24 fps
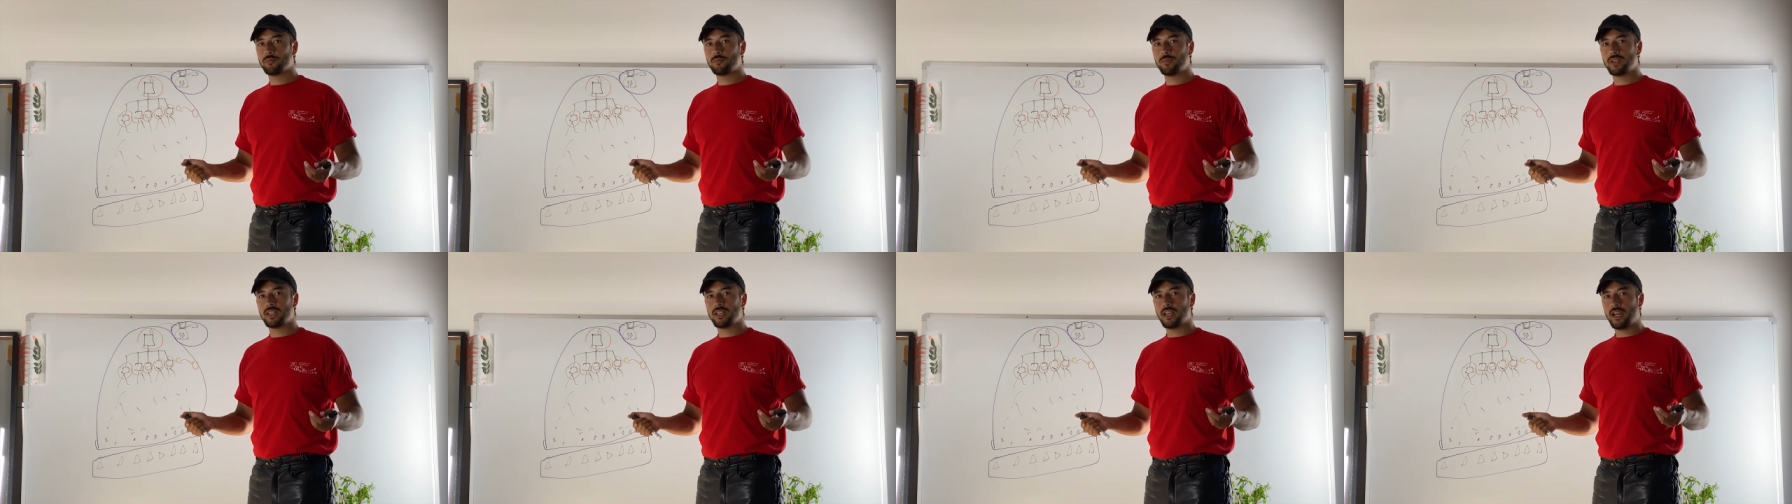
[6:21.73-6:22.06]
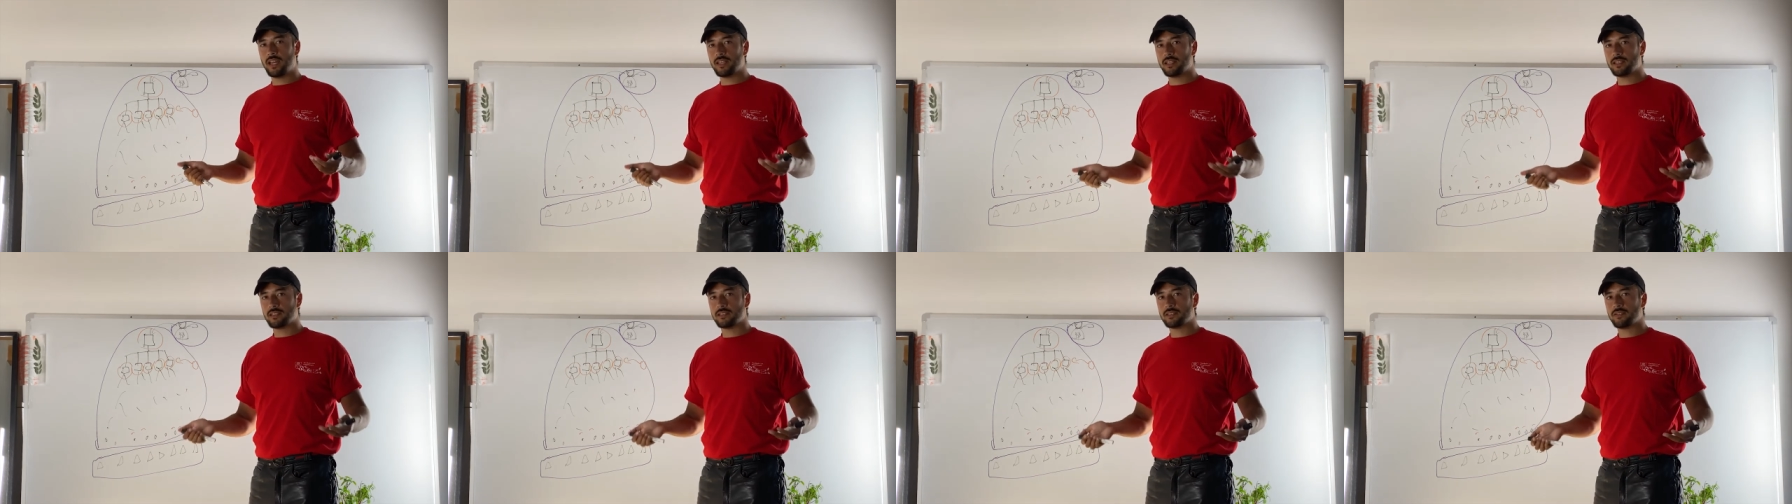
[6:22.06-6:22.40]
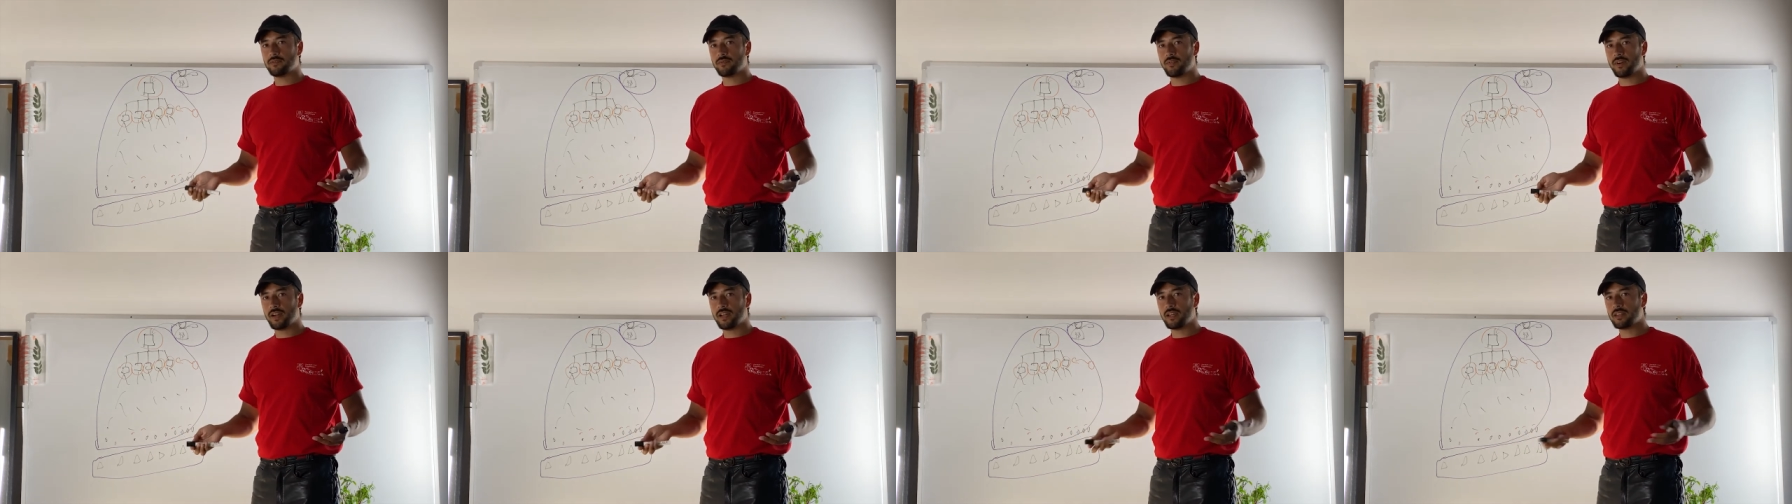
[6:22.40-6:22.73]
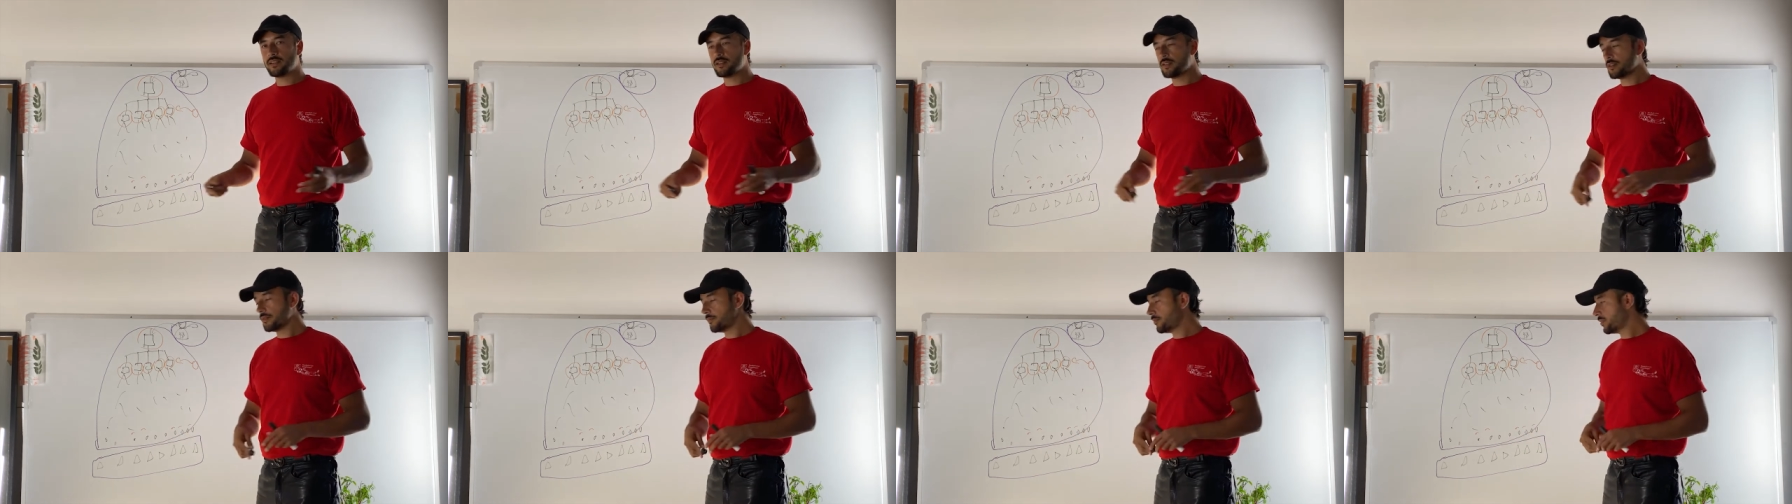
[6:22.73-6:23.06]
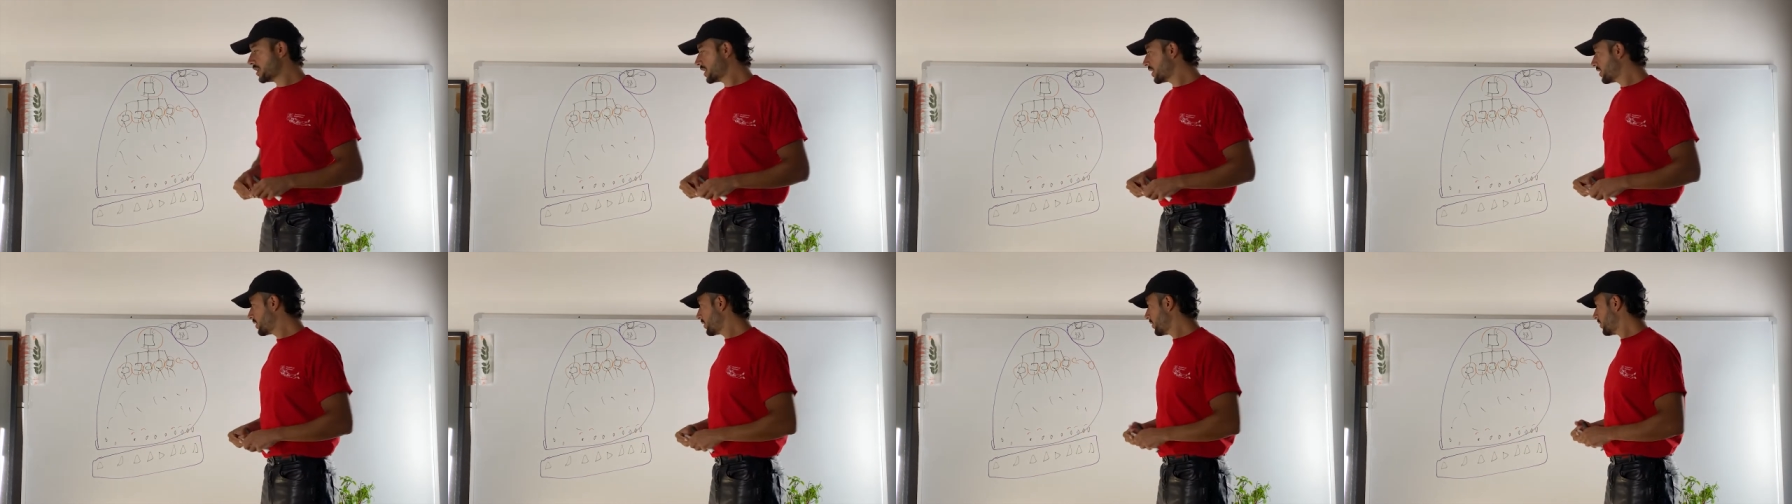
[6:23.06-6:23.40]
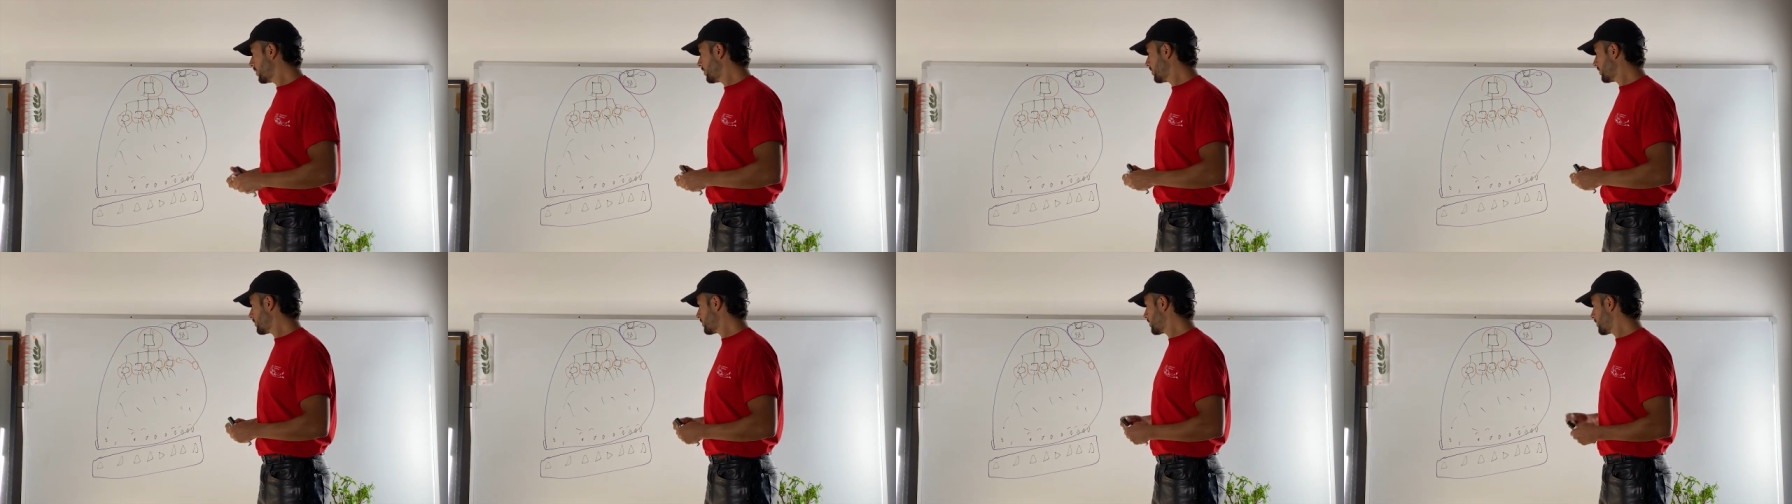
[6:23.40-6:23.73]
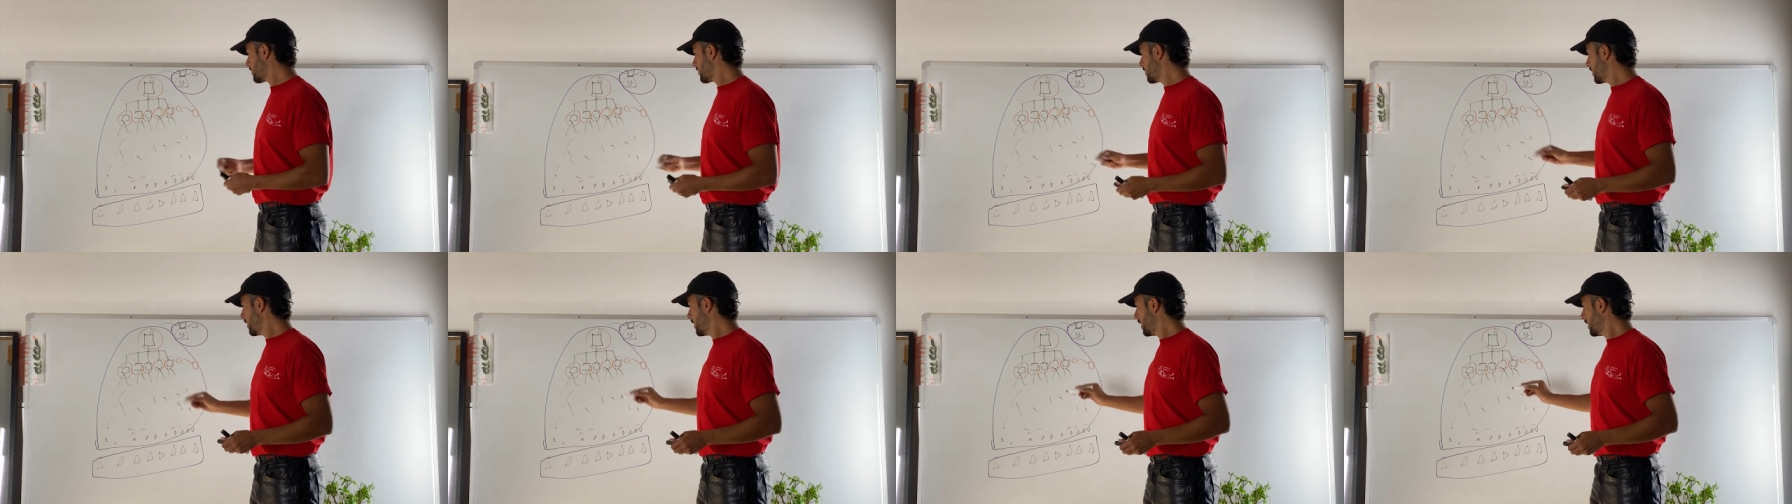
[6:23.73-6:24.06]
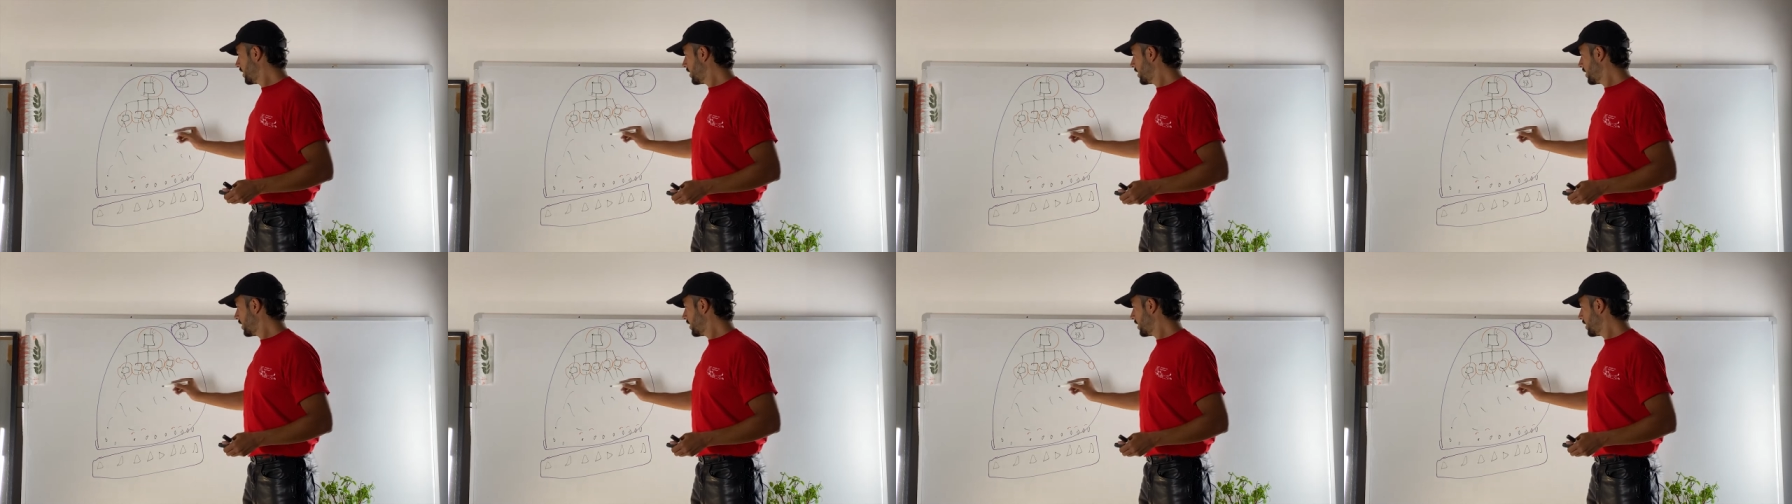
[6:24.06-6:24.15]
be identified because